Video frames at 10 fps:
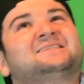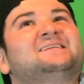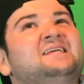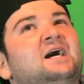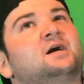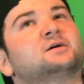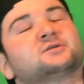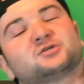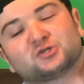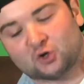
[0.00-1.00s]
Yeah.
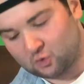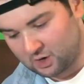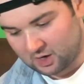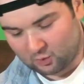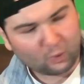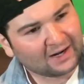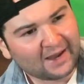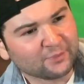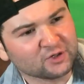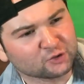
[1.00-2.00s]
So uh, what
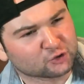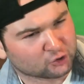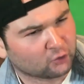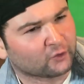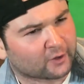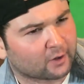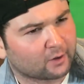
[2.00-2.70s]
happened to your shoulder?